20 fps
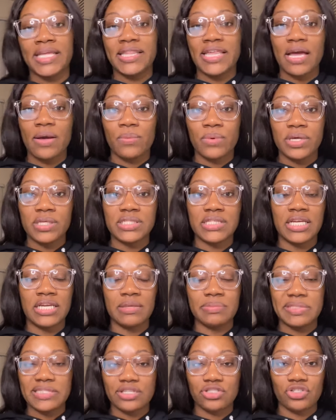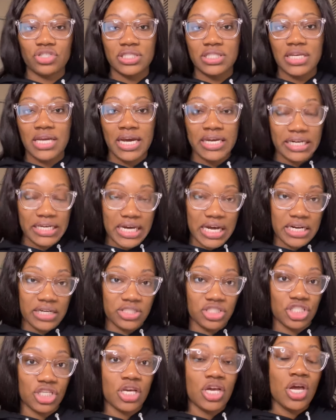that was an obstetrics and
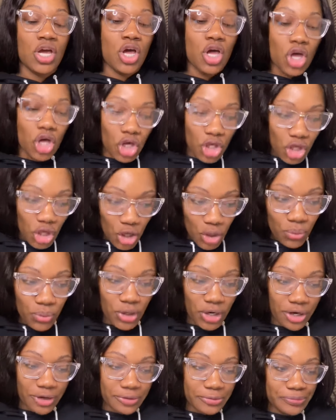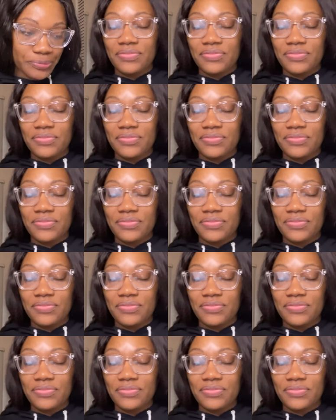gynecology coder.